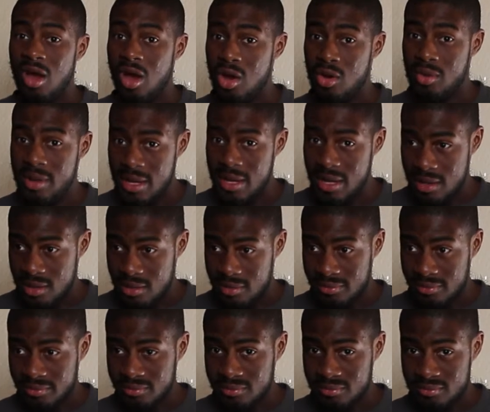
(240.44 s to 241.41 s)
Okay.
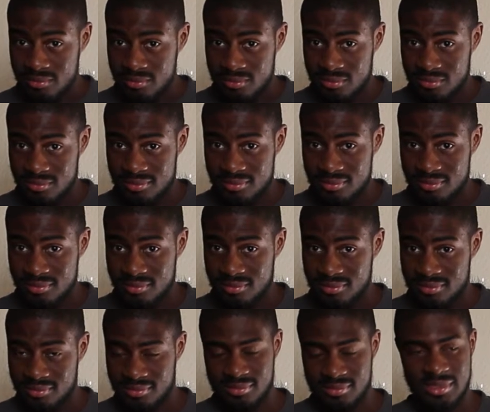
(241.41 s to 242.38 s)

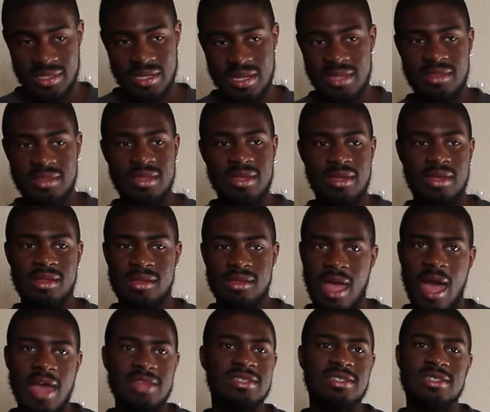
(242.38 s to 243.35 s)
And then
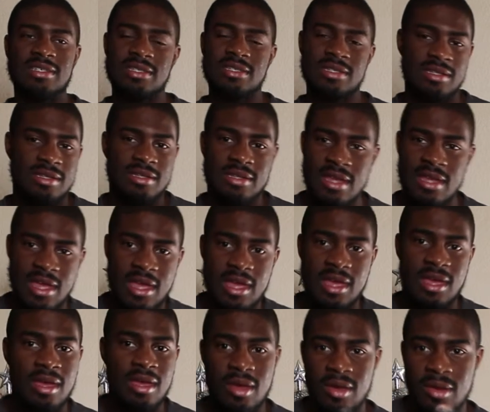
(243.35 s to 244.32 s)
I just
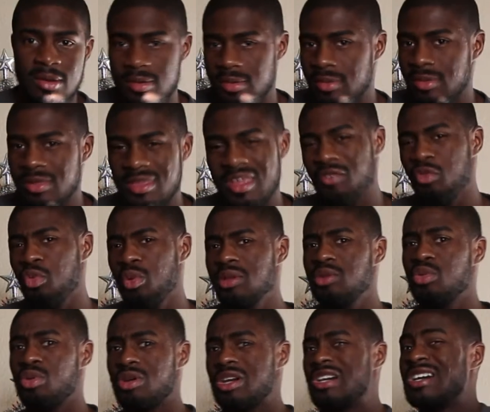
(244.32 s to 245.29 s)
never
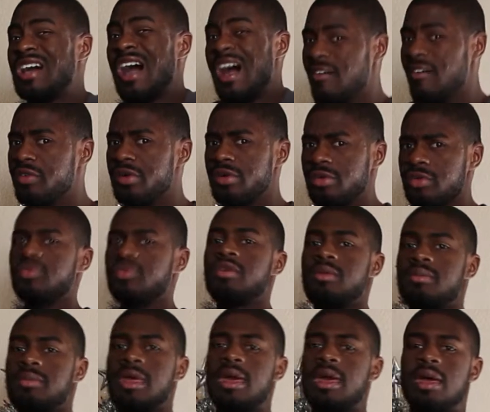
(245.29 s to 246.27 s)
really recovered
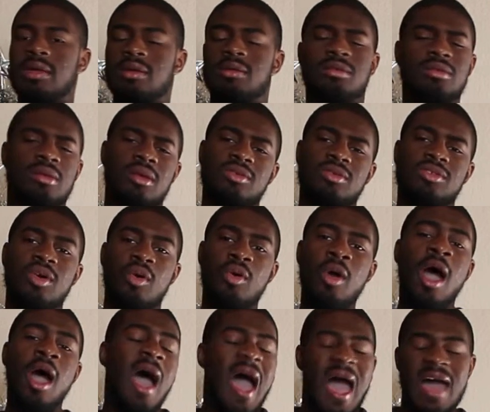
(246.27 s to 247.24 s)
from that, you know? So
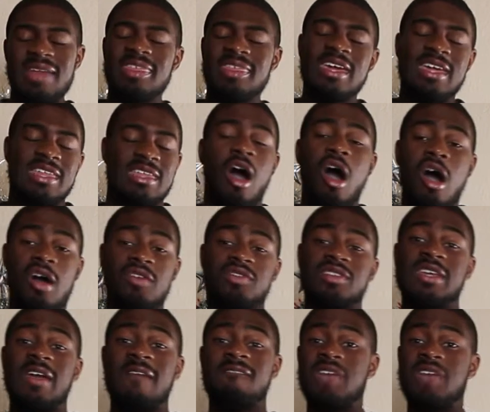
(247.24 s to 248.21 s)
I think it
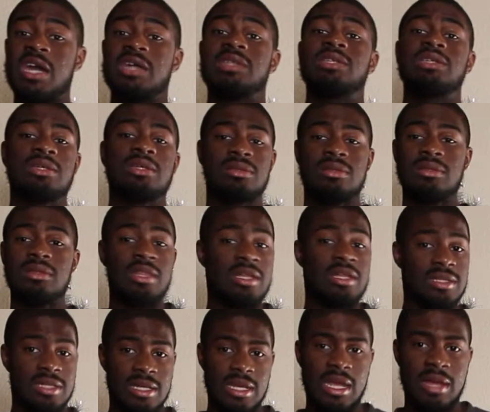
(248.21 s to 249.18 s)
obviously affected
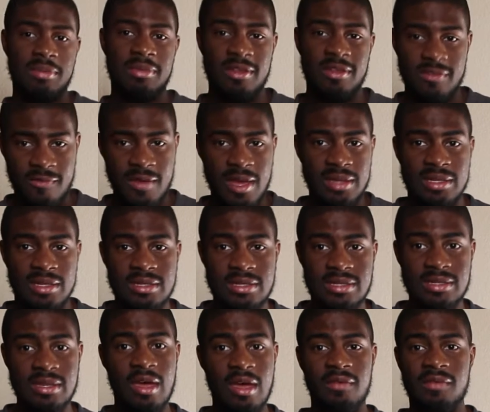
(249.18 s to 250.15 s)
the team. It affected
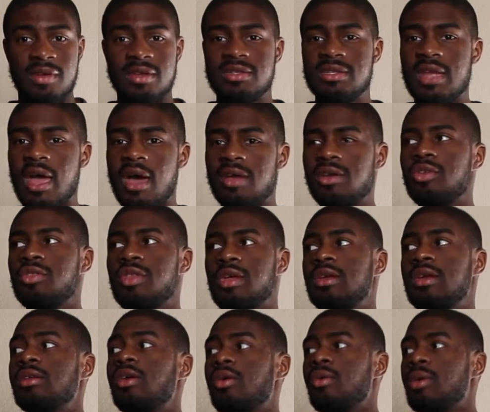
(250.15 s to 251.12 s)
stuff, because now you're
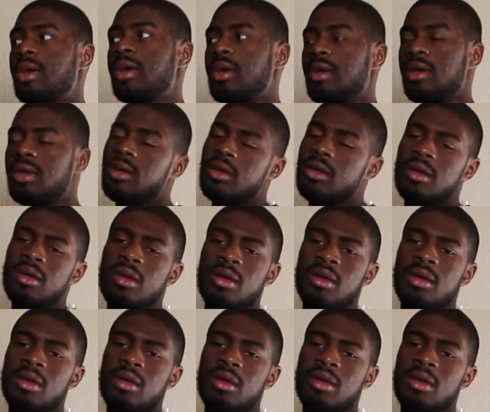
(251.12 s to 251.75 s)
thinking, okay,